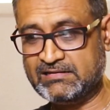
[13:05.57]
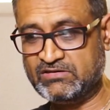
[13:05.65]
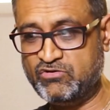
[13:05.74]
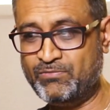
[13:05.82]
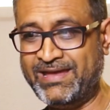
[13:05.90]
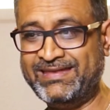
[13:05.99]

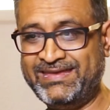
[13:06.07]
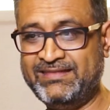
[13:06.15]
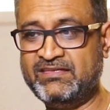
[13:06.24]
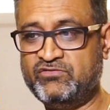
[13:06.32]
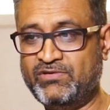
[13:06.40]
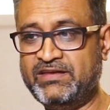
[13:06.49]
you may need
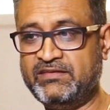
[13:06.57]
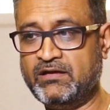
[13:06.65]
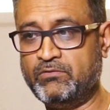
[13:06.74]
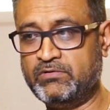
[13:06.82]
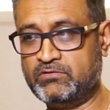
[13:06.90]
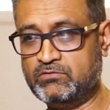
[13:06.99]
the
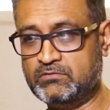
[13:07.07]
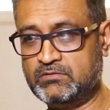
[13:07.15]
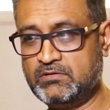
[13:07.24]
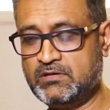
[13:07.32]
20-hour rule.